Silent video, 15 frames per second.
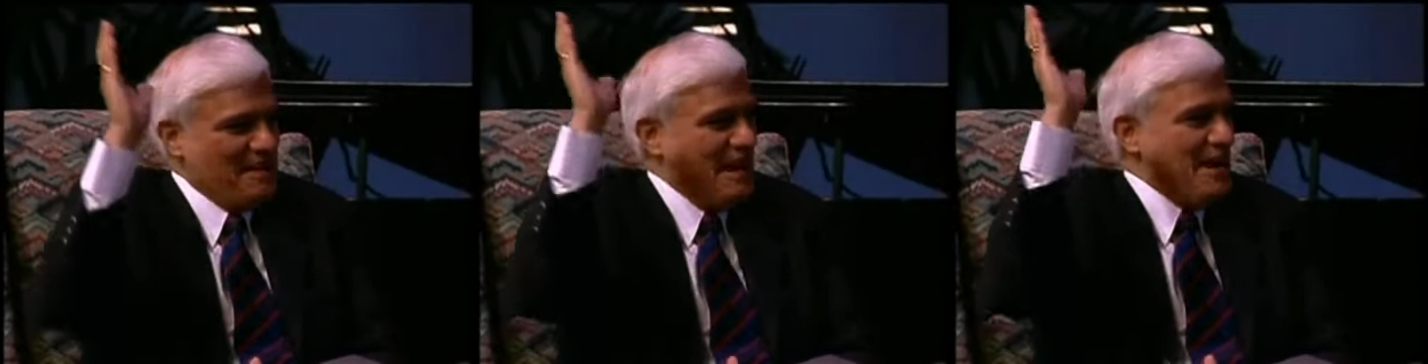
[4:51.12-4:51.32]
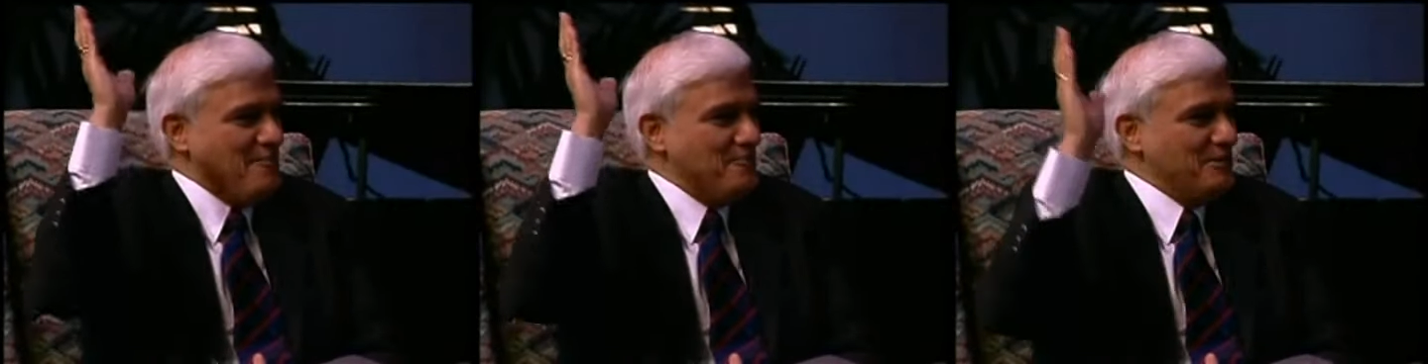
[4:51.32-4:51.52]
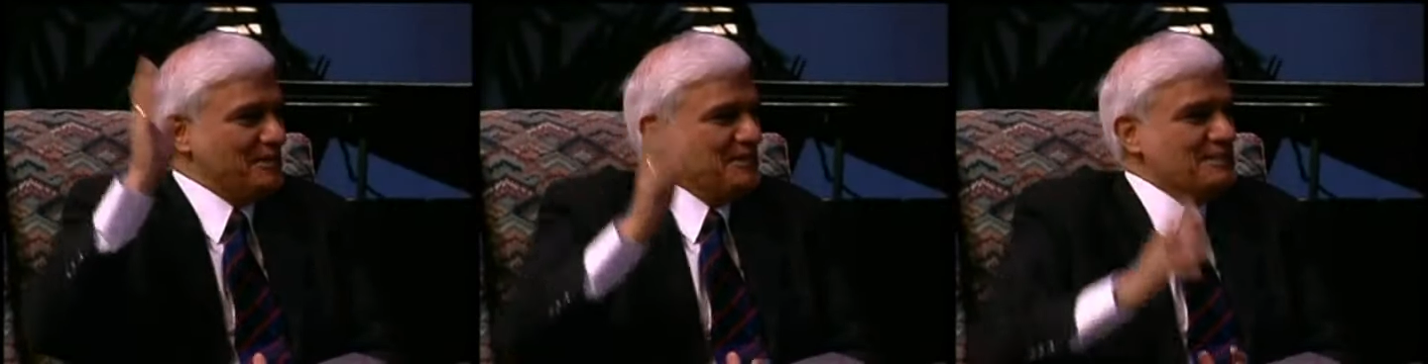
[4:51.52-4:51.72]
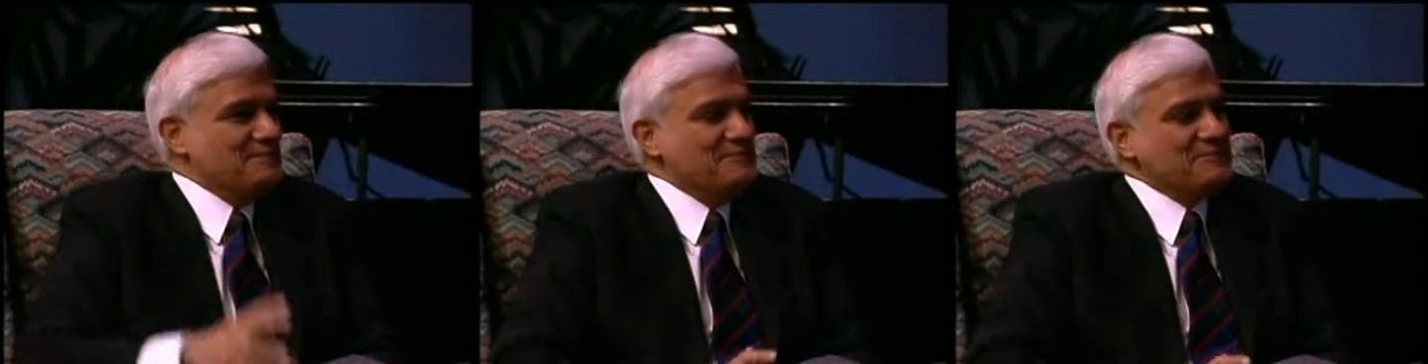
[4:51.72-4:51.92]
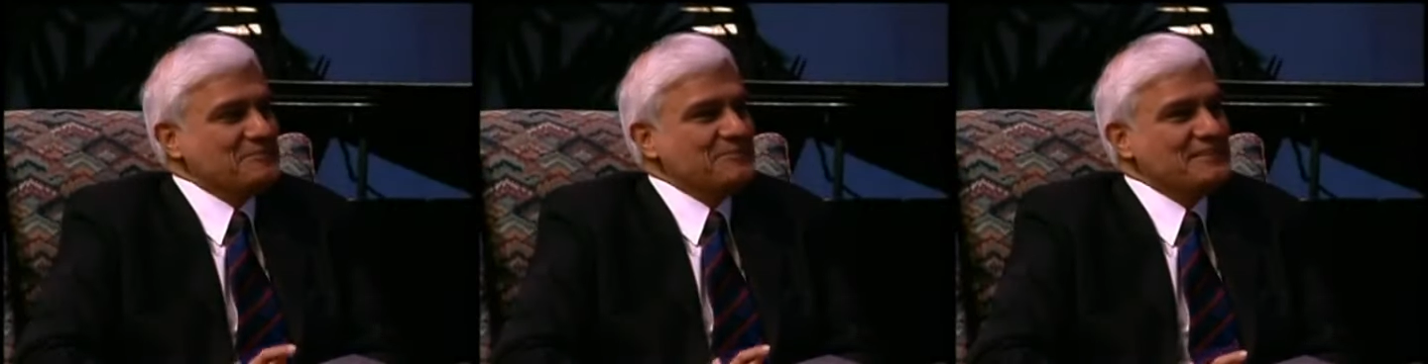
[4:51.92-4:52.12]
I'm with them.
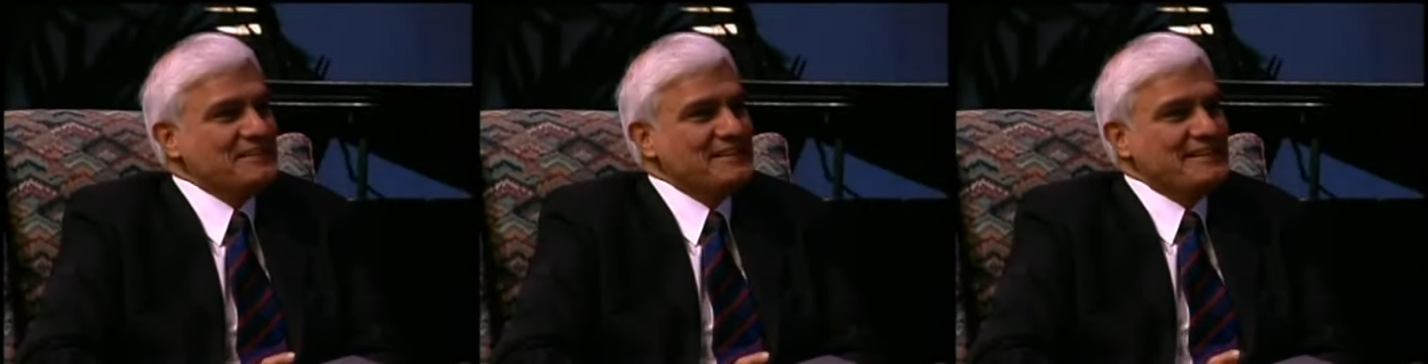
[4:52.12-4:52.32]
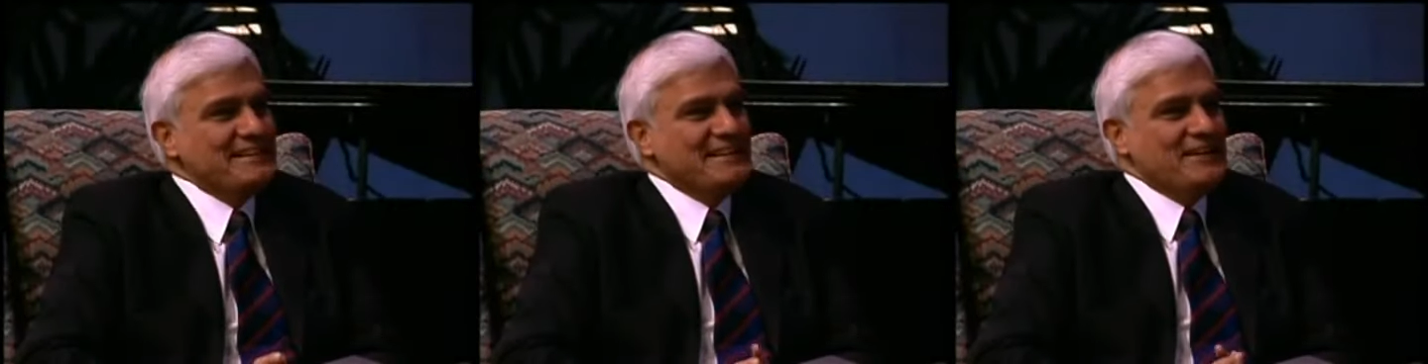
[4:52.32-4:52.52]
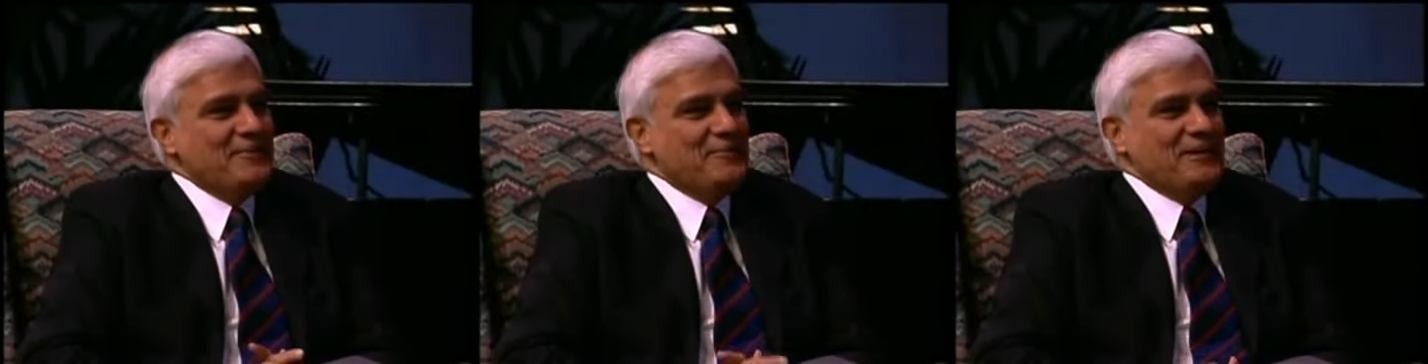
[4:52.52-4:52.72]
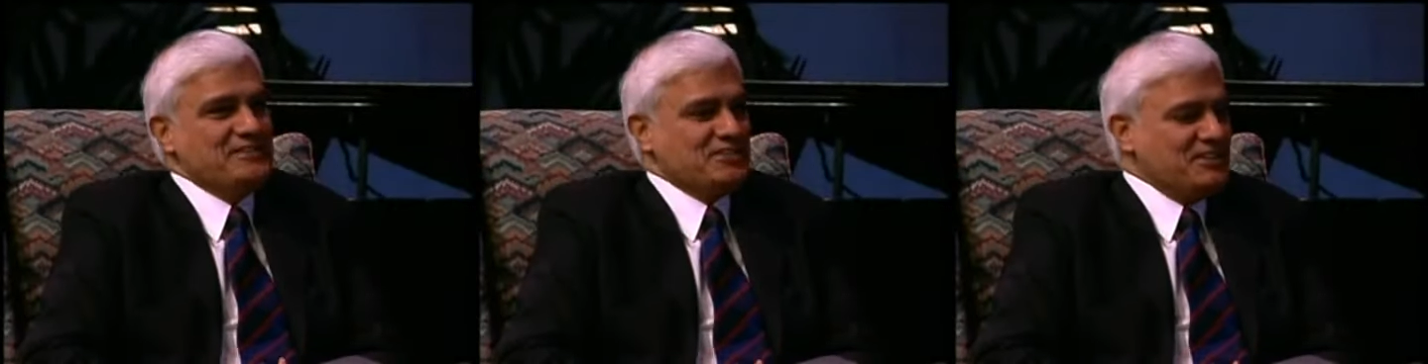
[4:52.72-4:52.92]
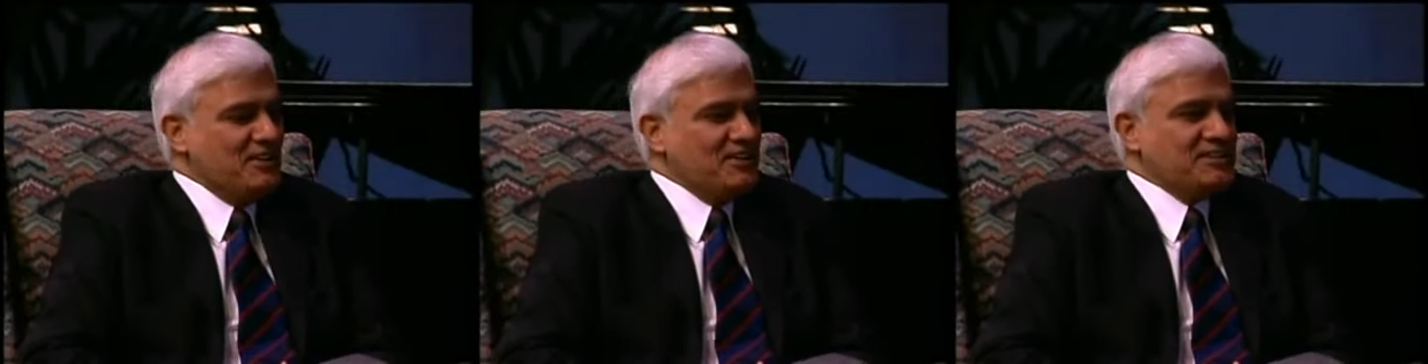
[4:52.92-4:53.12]

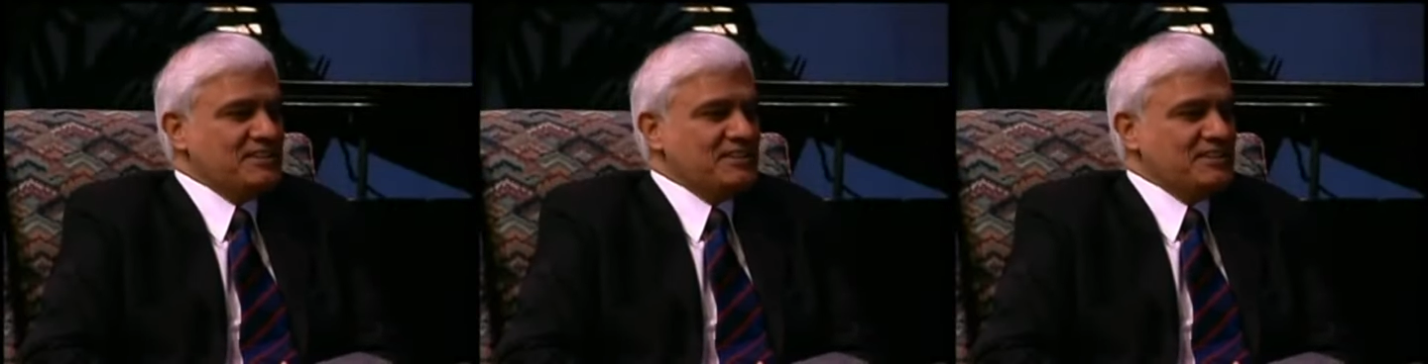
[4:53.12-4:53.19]
But you know,